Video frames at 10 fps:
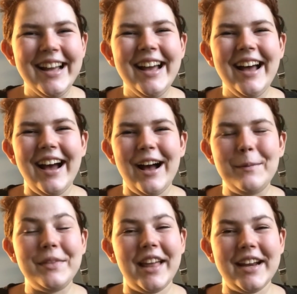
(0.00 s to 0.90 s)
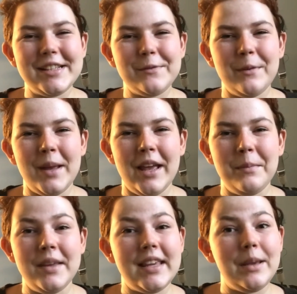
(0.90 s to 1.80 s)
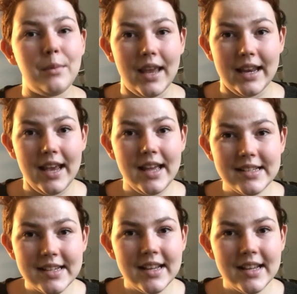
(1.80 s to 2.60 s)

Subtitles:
that is from him. He made it.